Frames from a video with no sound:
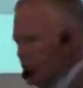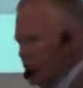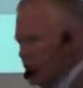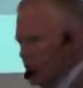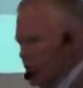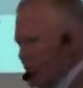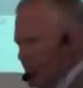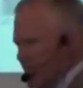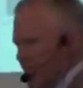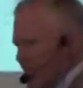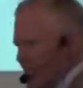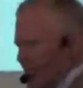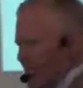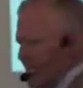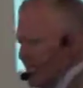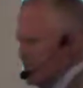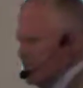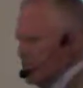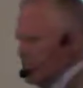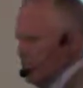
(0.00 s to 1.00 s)
13
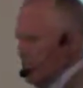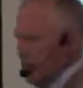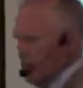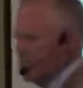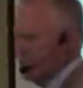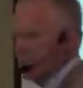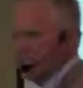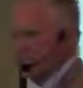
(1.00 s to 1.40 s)
18 is about a